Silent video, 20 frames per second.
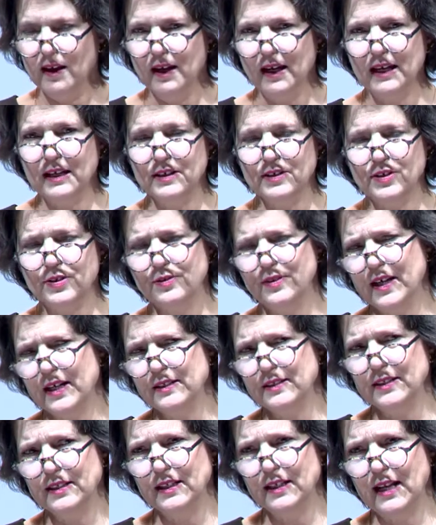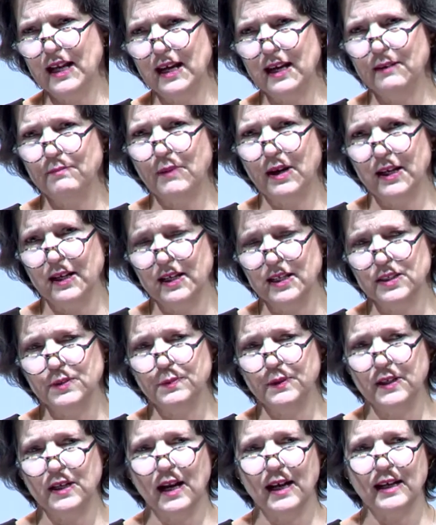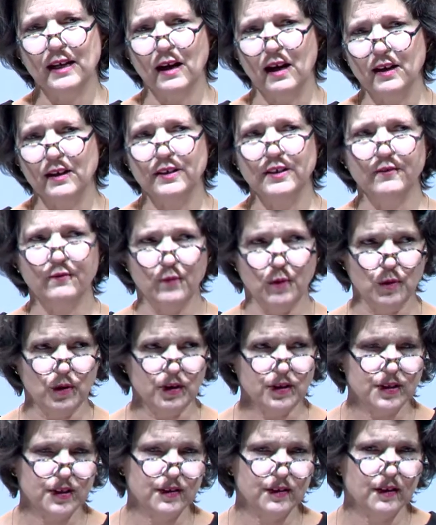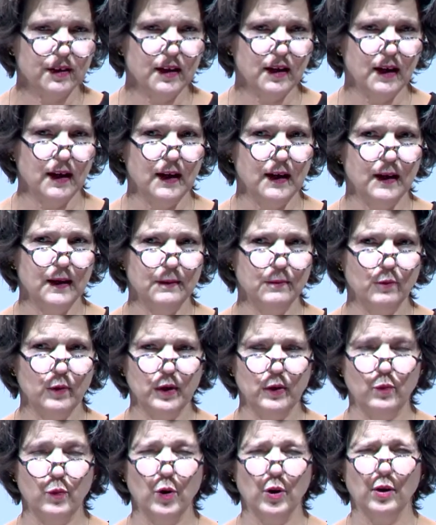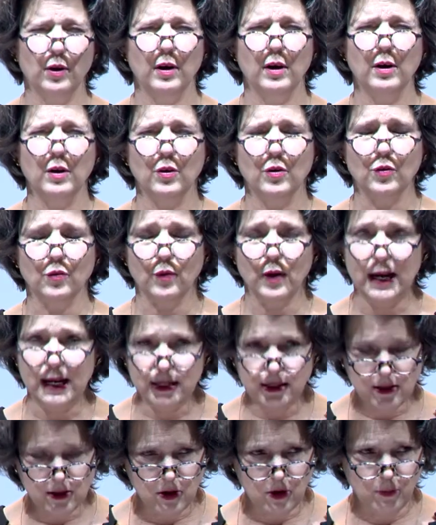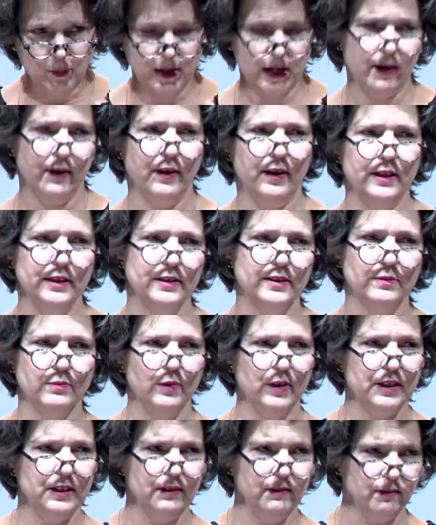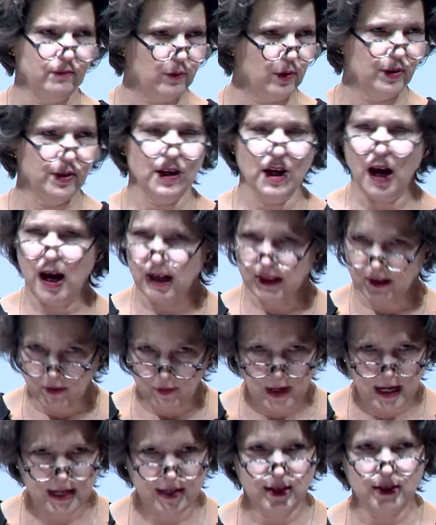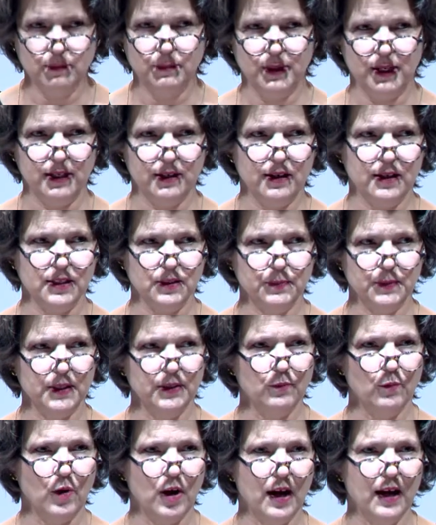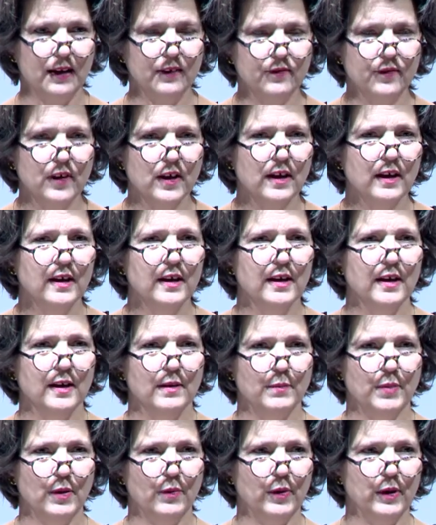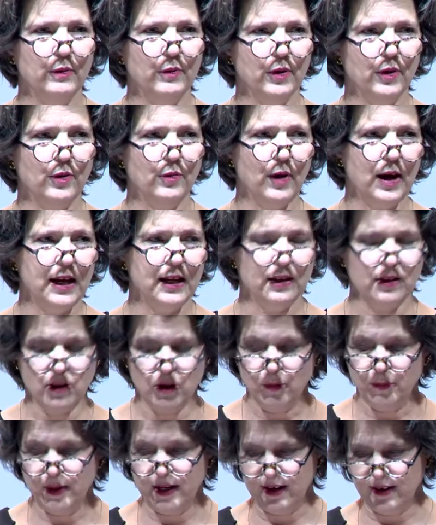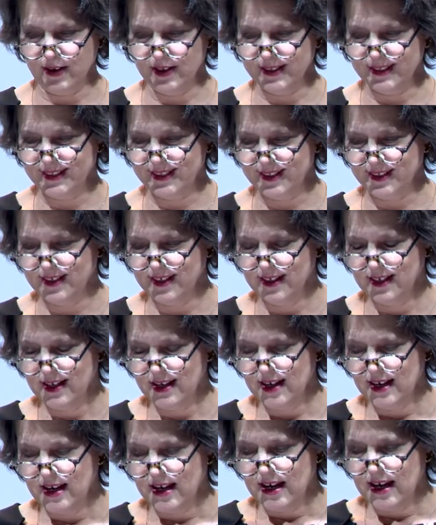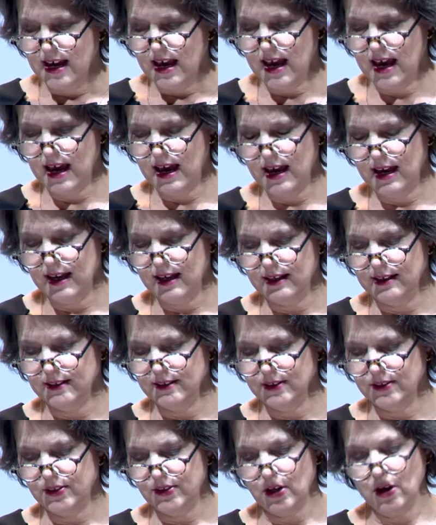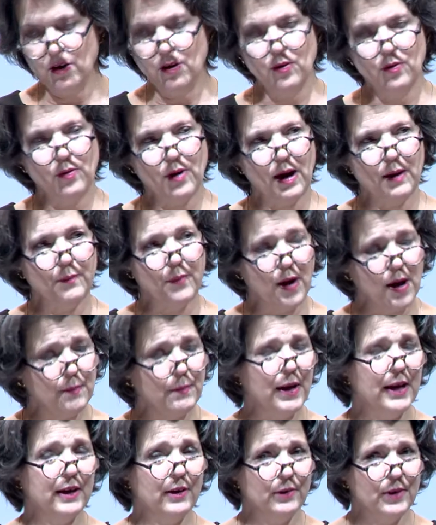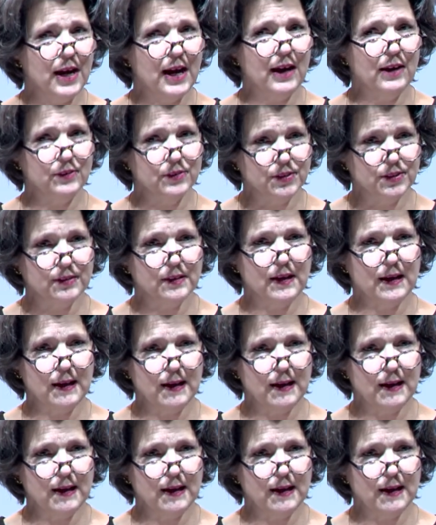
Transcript: In 2008, my husband and I got a divorce. We were great co-parents. We were not great at being husband and wife, but we were great co-parents. And so I bought my own house.